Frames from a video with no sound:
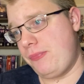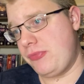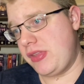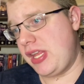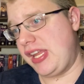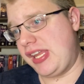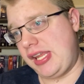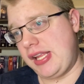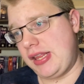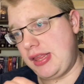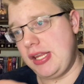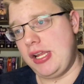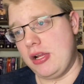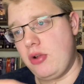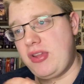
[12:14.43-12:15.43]

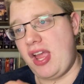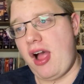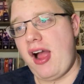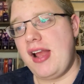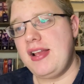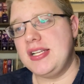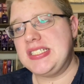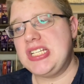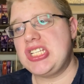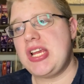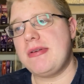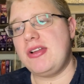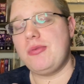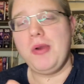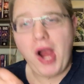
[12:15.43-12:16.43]
island." And
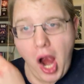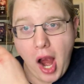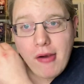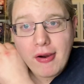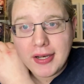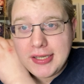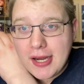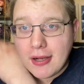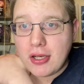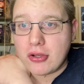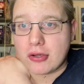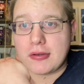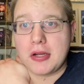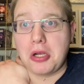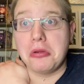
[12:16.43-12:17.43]
Jamie goes, "We are on the island."
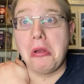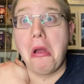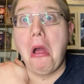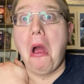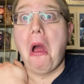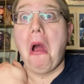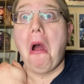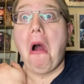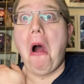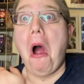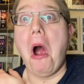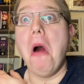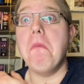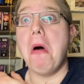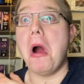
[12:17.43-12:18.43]
Doctor goes,
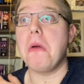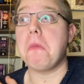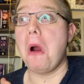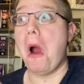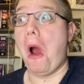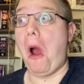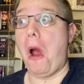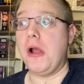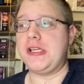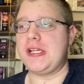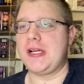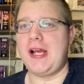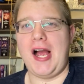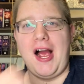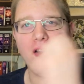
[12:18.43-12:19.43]
"Oh my word!"
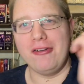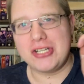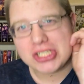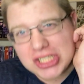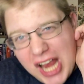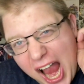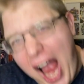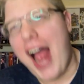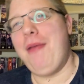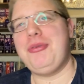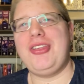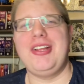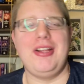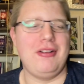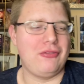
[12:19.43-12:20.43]
I would just
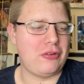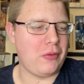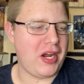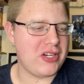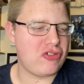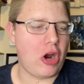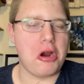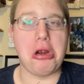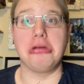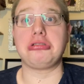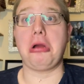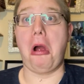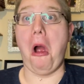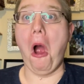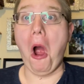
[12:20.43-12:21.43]
absolutely love the way Troughton goes,
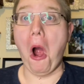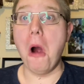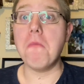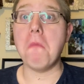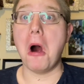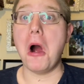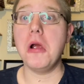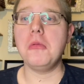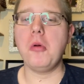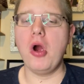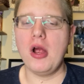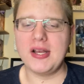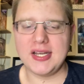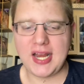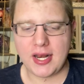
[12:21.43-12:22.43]
"Oh my
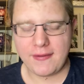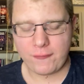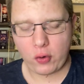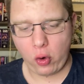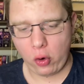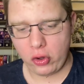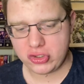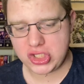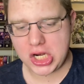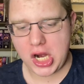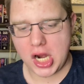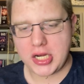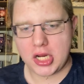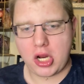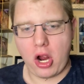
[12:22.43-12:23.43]
word!" And then of course, you
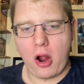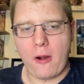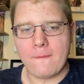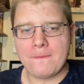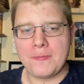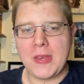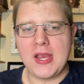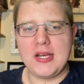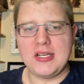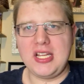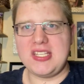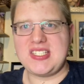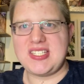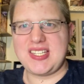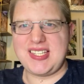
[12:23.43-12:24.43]
kind of got
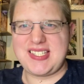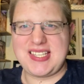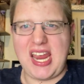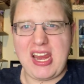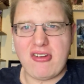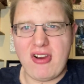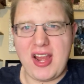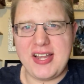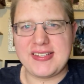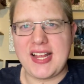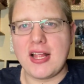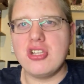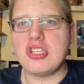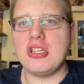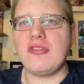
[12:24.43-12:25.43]
this secret
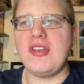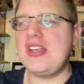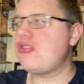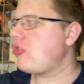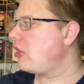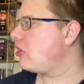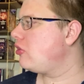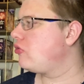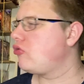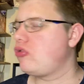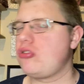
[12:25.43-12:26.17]
intelligence thing trying to talk